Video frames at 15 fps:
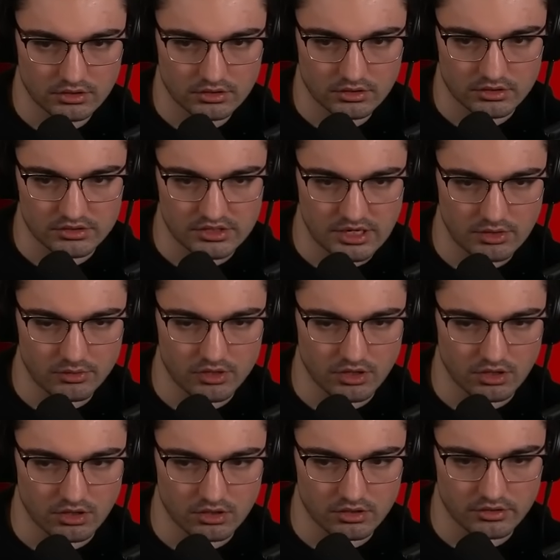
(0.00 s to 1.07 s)
Because now we
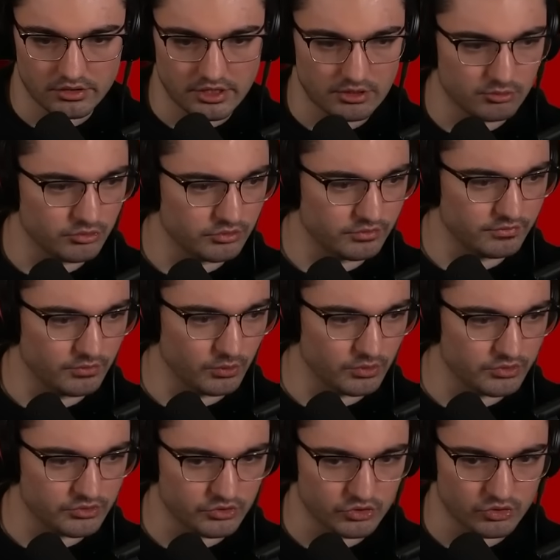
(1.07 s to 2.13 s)
are able to
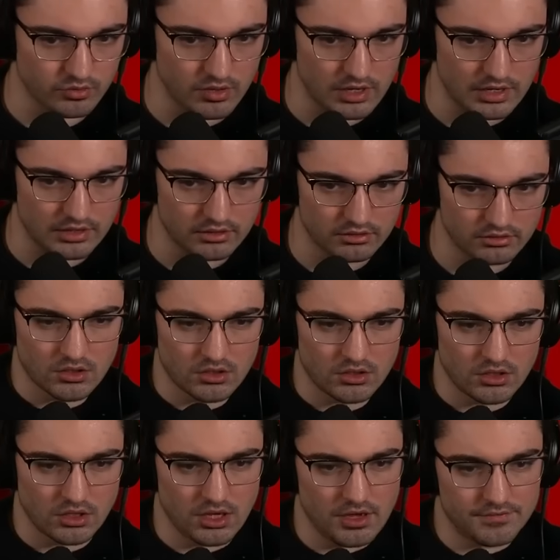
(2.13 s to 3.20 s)
force a shrine.
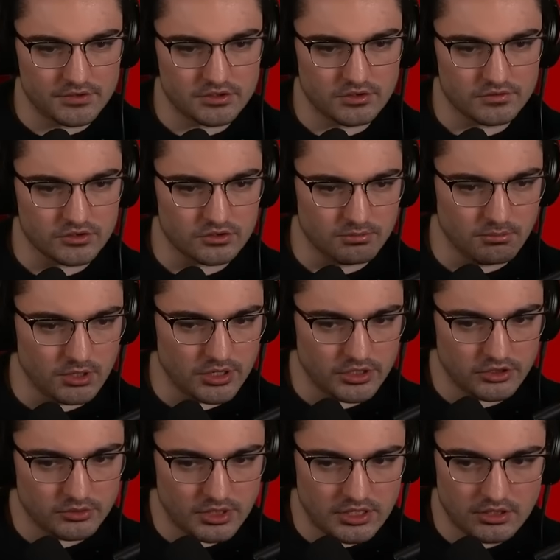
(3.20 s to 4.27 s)
Office gives us money.
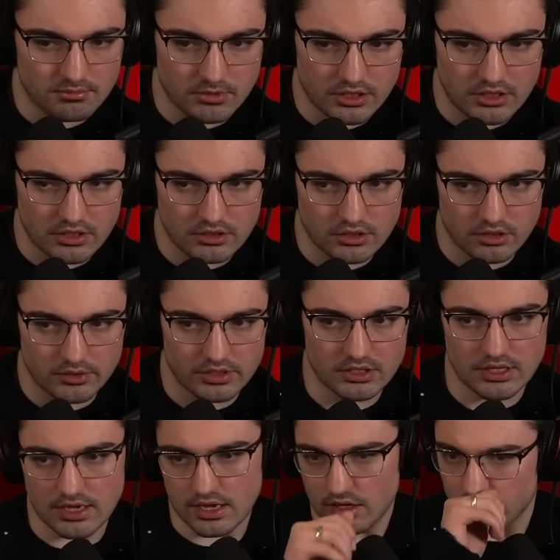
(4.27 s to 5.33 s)
Do I need money? You know what?
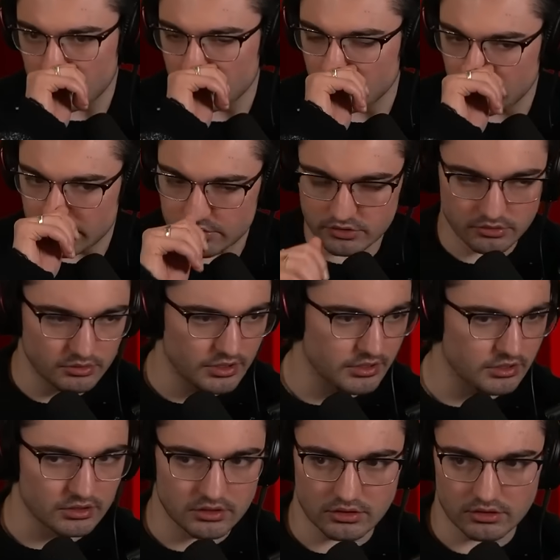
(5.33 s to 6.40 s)
Yeah. Let's do like
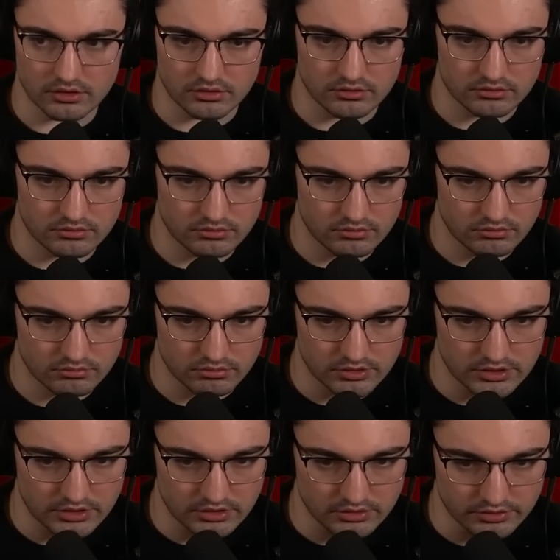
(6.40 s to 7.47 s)
a
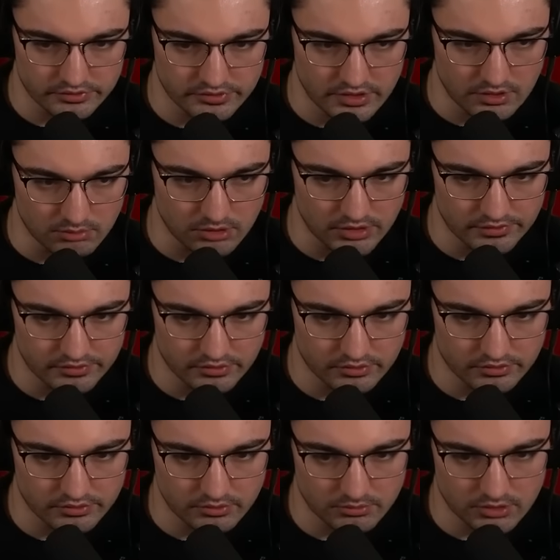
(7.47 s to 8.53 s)
ridiculous day blessing
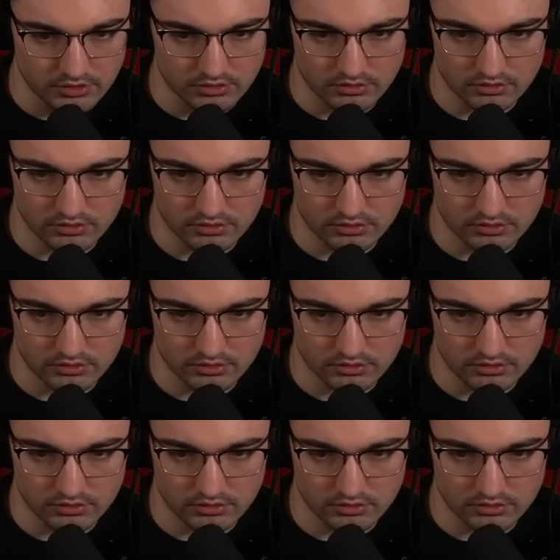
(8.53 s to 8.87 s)
or something.